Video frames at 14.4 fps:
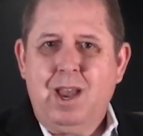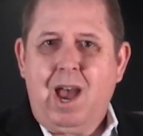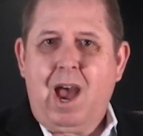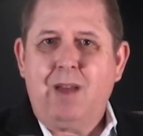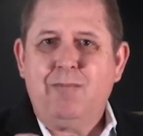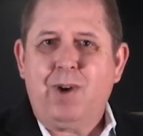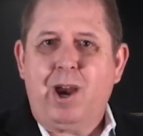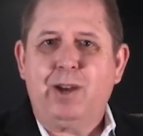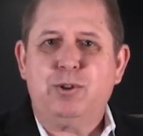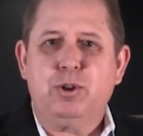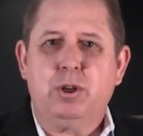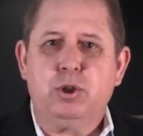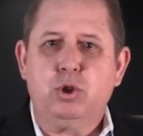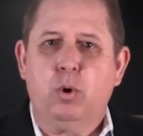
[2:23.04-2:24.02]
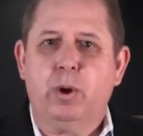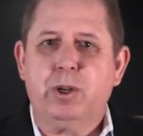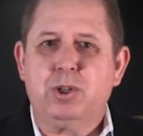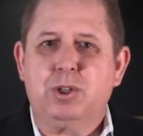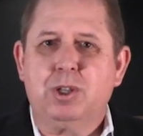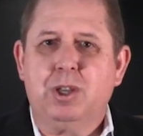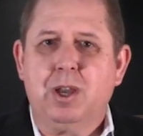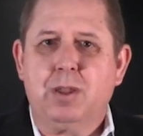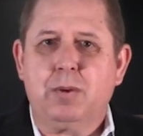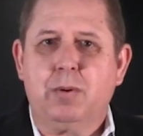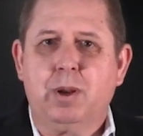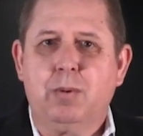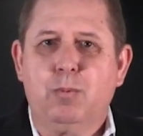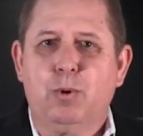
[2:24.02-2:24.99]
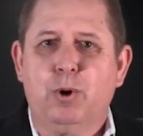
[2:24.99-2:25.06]
I invite you to join us together
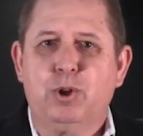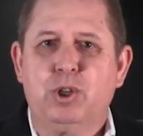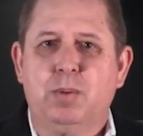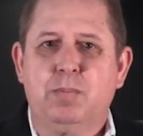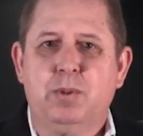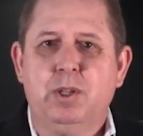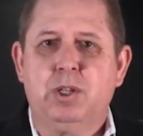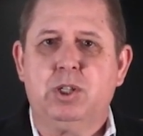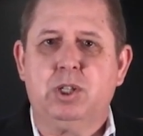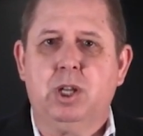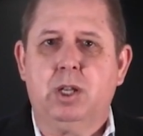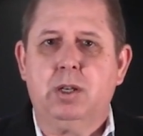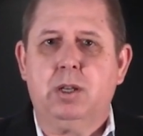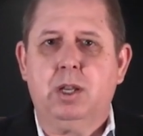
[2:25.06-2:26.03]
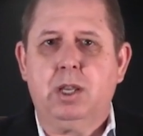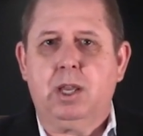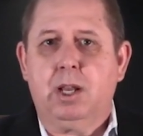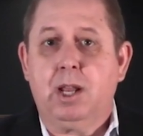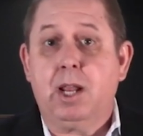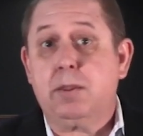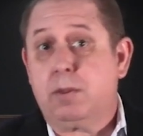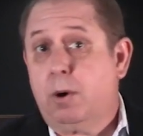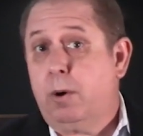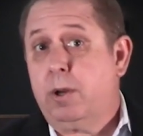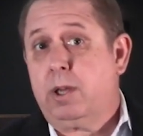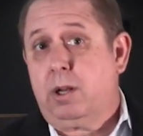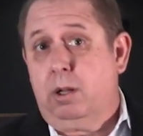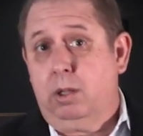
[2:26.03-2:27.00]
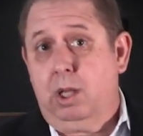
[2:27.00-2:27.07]
in worship this Sunday at
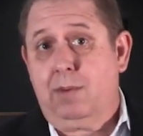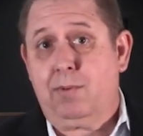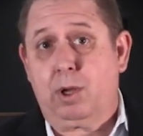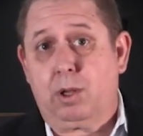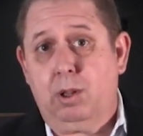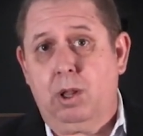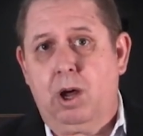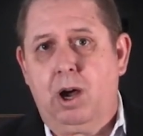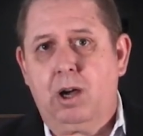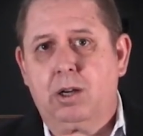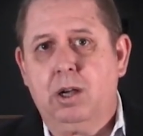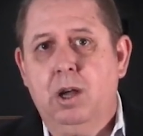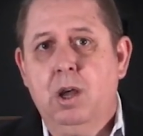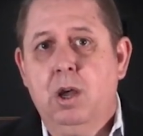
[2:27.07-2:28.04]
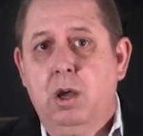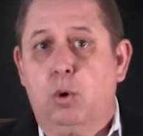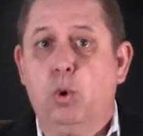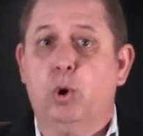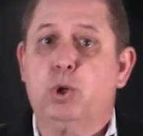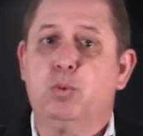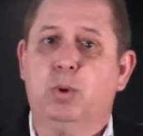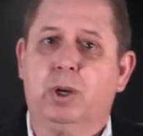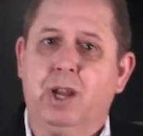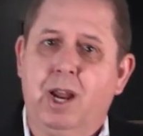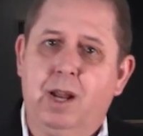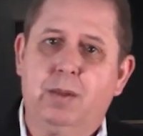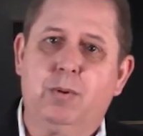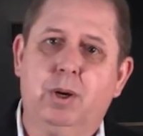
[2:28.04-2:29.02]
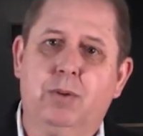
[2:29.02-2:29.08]
8:30 and 11 o'clock. Of course, we're
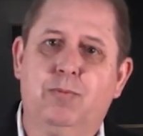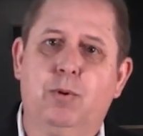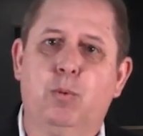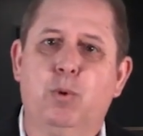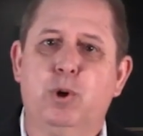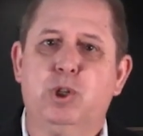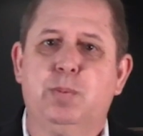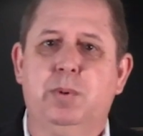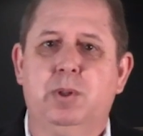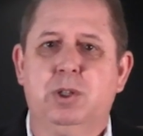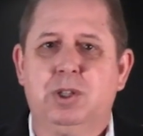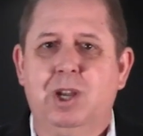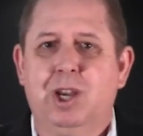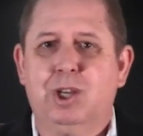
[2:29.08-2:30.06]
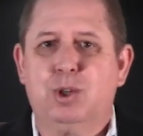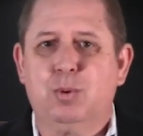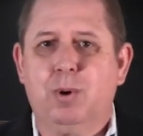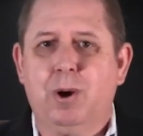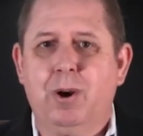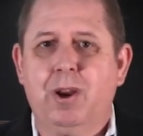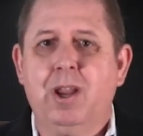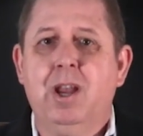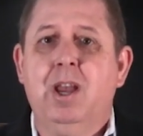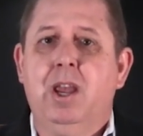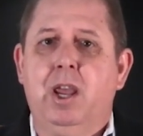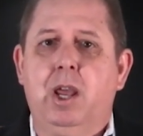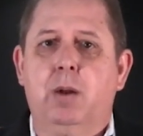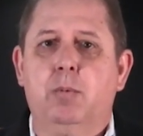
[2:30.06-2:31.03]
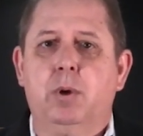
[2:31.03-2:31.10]
gathering for worship in the sanctuary,
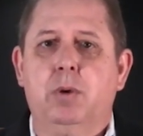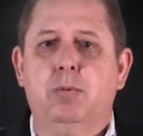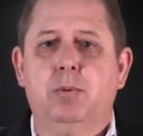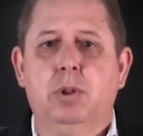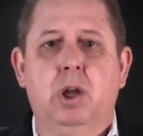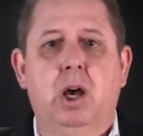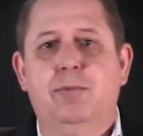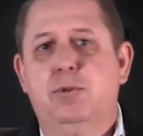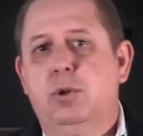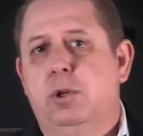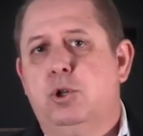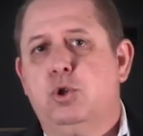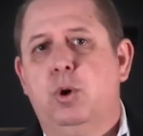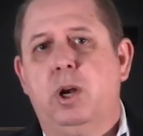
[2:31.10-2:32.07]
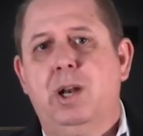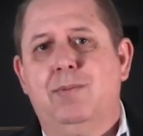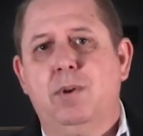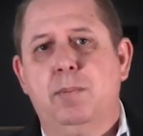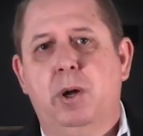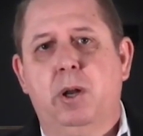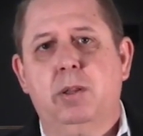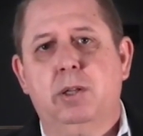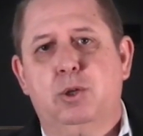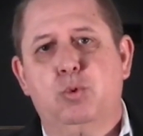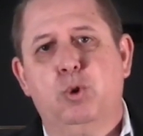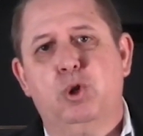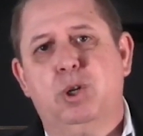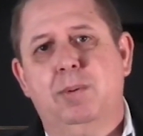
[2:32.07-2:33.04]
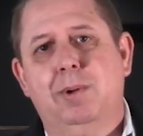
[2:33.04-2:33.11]
and we love to join everybody that's
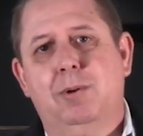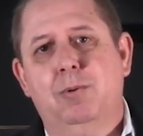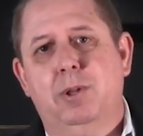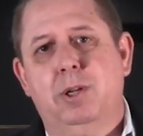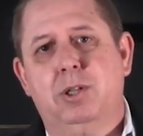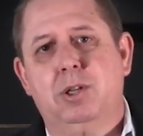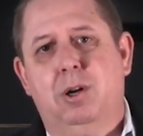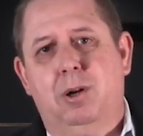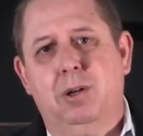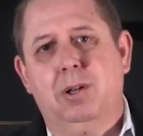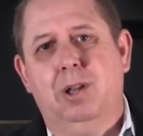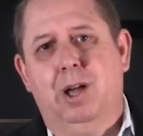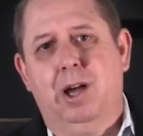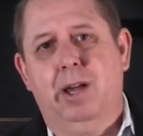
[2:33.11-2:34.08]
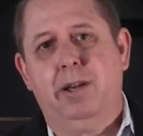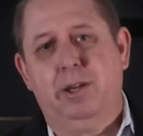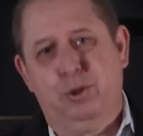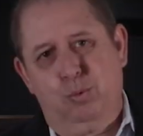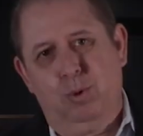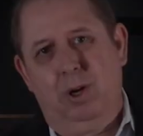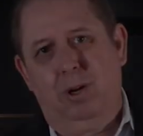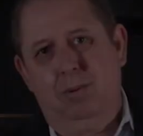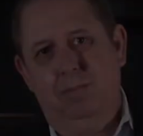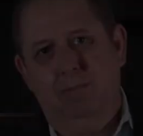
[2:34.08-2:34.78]
worshiping with us online as well.